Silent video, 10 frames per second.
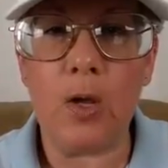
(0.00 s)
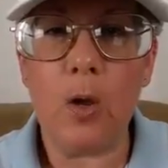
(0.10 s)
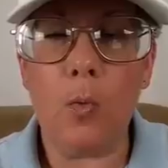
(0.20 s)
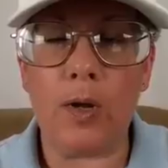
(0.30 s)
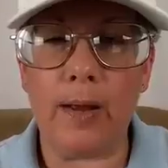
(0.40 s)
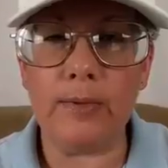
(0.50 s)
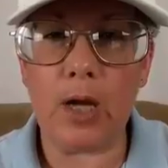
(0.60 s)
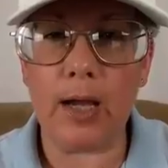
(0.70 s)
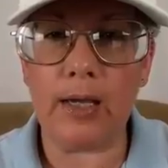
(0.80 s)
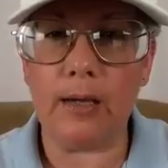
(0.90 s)
What I'm
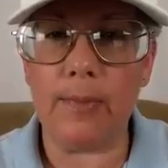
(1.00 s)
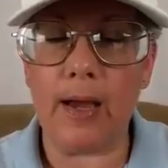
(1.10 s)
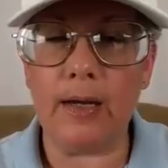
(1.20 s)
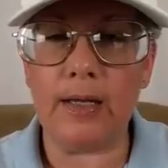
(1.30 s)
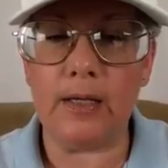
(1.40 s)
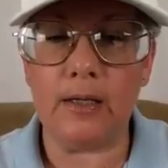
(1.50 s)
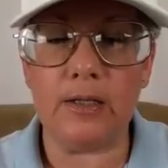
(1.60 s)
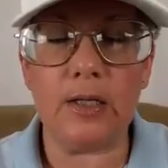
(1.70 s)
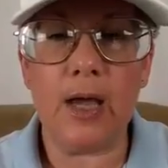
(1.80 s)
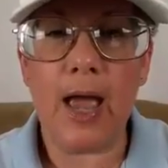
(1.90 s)
talking about
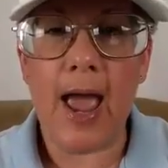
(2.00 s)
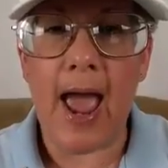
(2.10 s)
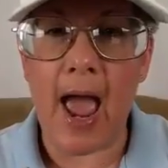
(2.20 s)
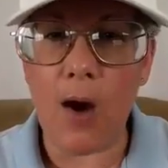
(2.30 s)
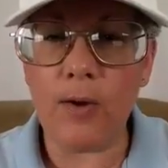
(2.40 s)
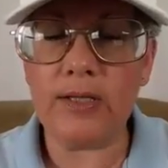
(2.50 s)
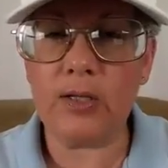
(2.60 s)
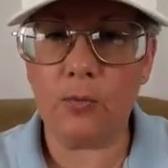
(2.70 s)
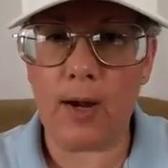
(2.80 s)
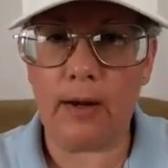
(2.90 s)
is how is
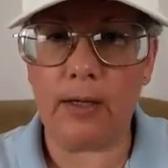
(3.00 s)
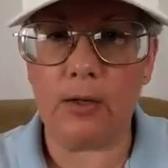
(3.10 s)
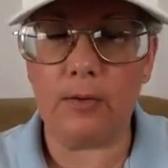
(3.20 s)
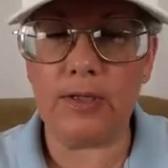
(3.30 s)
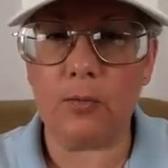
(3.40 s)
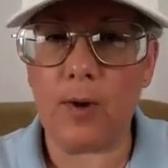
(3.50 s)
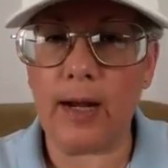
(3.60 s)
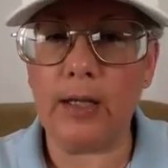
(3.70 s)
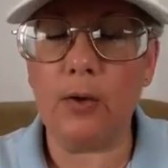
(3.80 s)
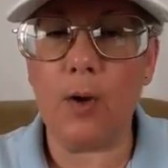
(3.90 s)
it routing you? Is it
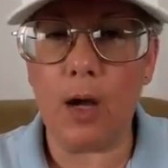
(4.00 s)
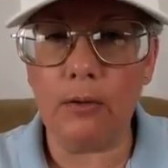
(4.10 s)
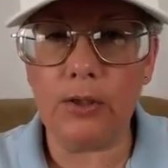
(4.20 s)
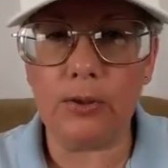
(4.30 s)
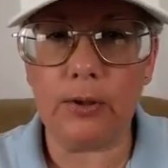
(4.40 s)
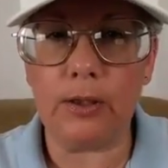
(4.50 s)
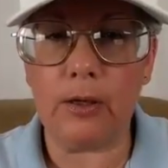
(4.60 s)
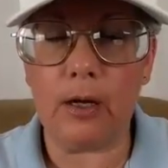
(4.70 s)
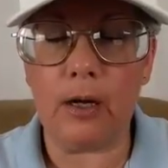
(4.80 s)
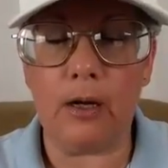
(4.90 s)
routing you
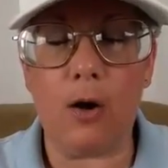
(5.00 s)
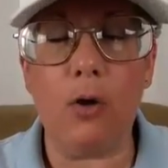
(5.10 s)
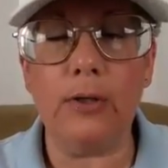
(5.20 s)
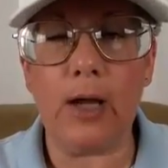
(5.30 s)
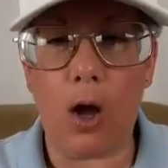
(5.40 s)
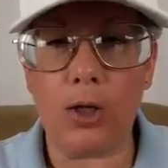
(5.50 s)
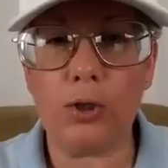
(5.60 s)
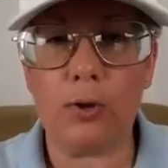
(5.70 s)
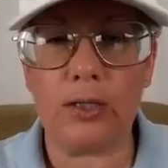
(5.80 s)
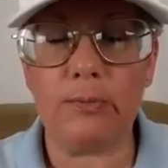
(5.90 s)
only on
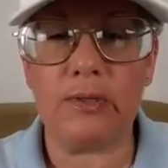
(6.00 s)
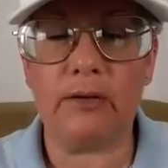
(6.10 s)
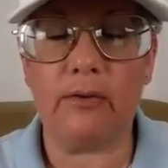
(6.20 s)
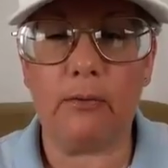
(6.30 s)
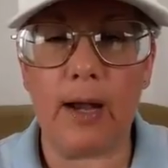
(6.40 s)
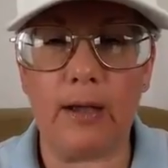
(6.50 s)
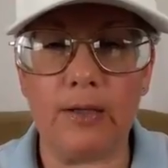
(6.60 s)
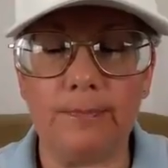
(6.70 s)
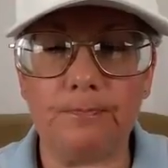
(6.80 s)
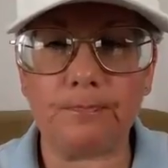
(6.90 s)
truck specific routes?